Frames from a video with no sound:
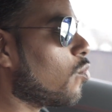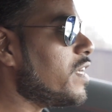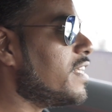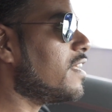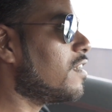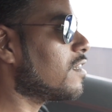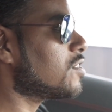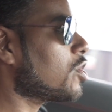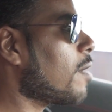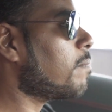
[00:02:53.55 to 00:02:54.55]
we did in our
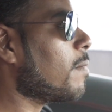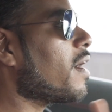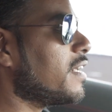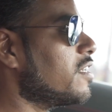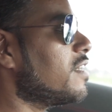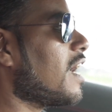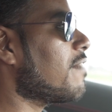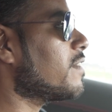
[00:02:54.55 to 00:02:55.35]
shop about a year and a half